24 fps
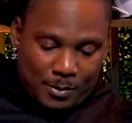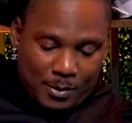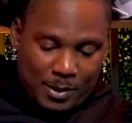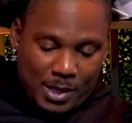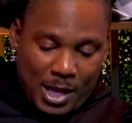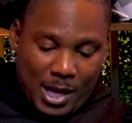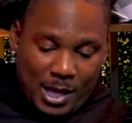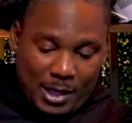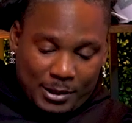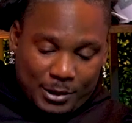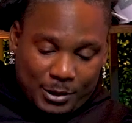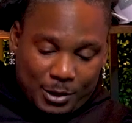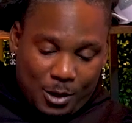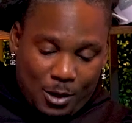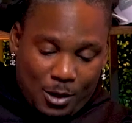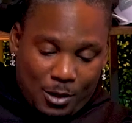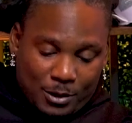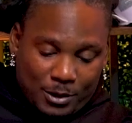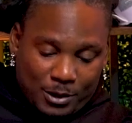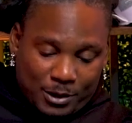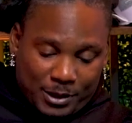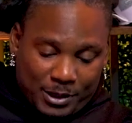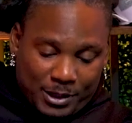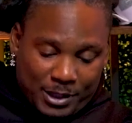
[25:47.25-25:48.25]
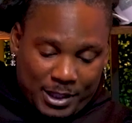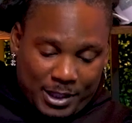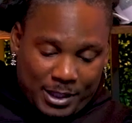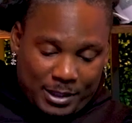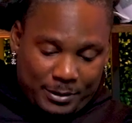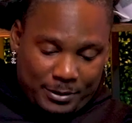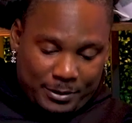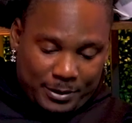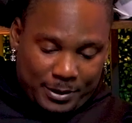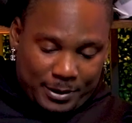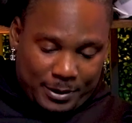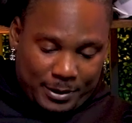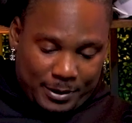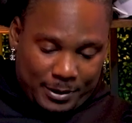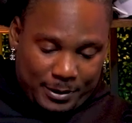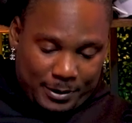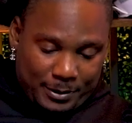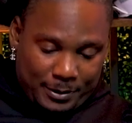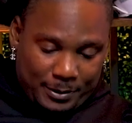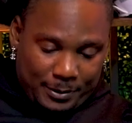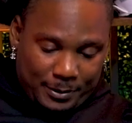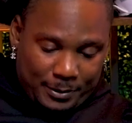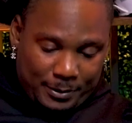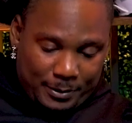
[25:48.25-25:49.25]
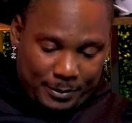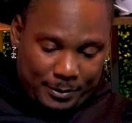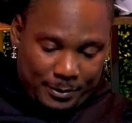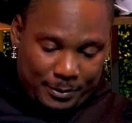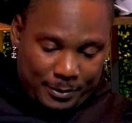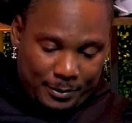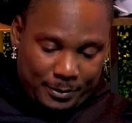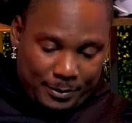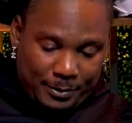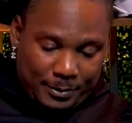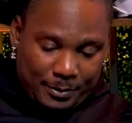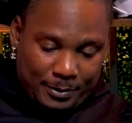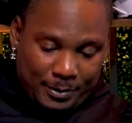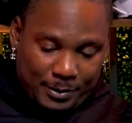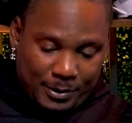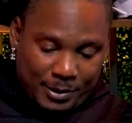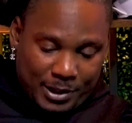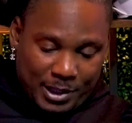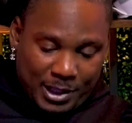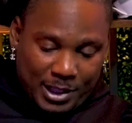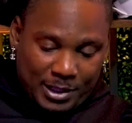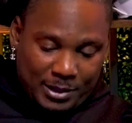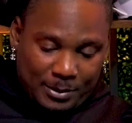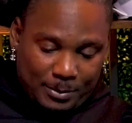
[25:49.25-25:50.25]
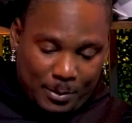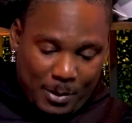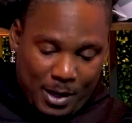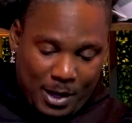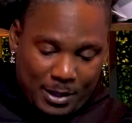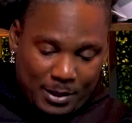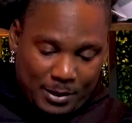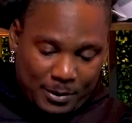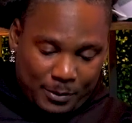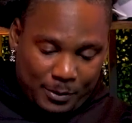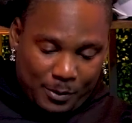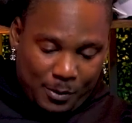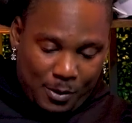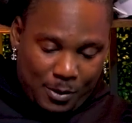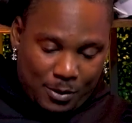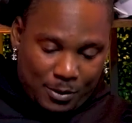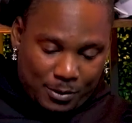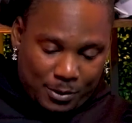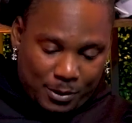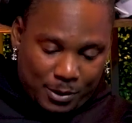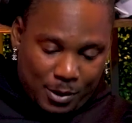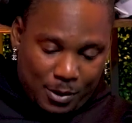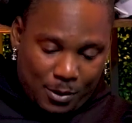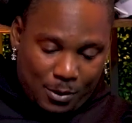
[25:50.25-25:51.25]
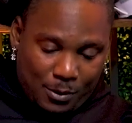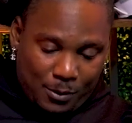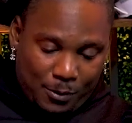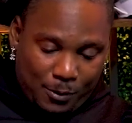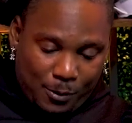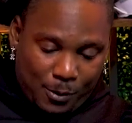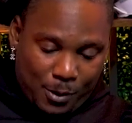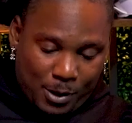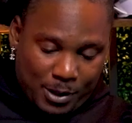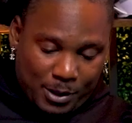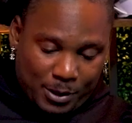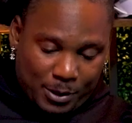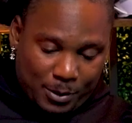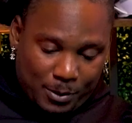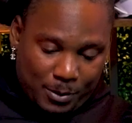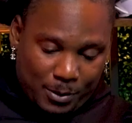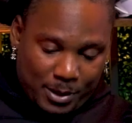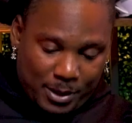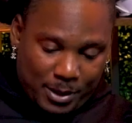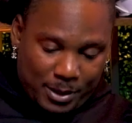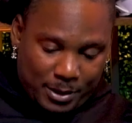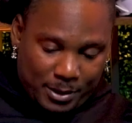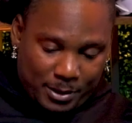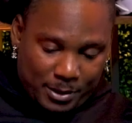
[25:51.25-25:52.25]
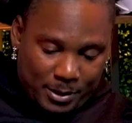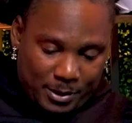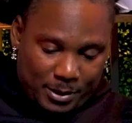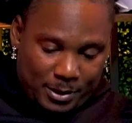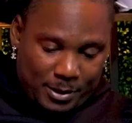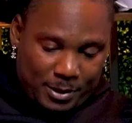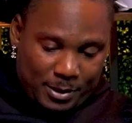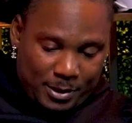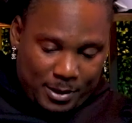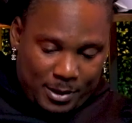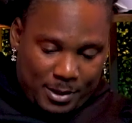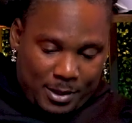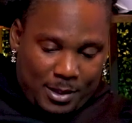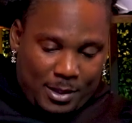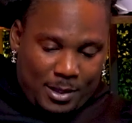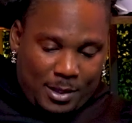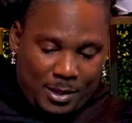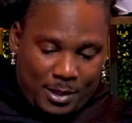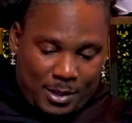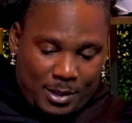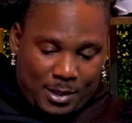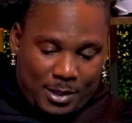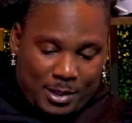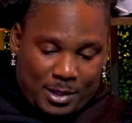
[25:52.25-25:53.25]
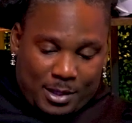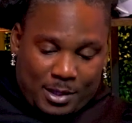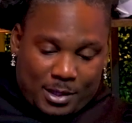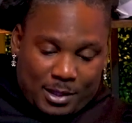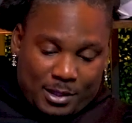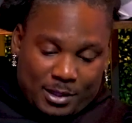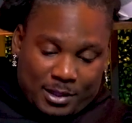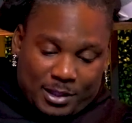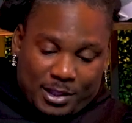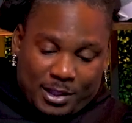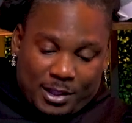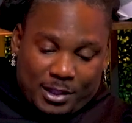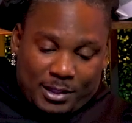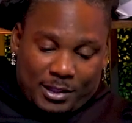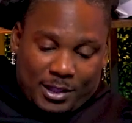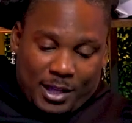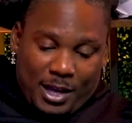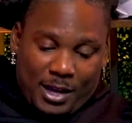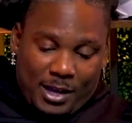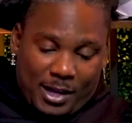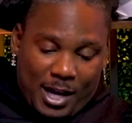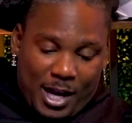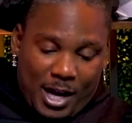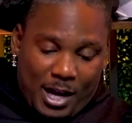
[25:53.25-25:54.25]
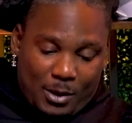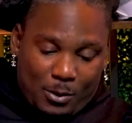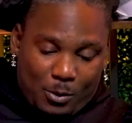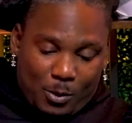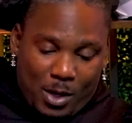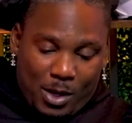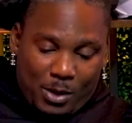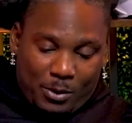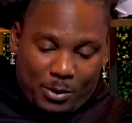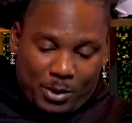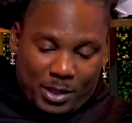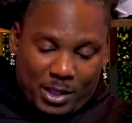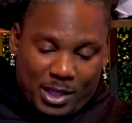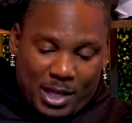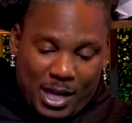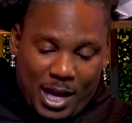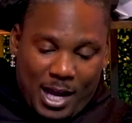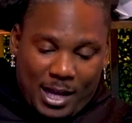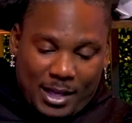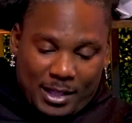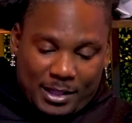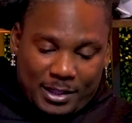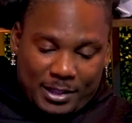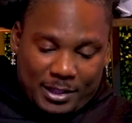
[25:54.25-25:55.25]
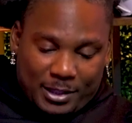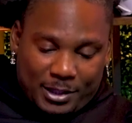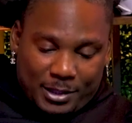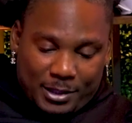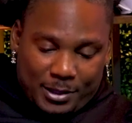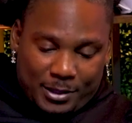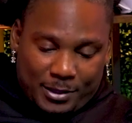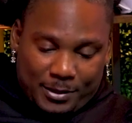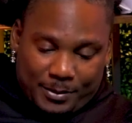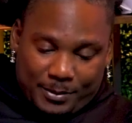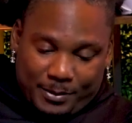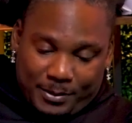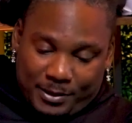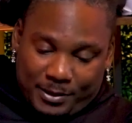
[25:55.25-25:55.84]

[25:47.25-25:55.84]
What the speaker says: We got Chargers Chiefs. Chiefs -4, total 43. The Chiefs have gotten away with a lot this year.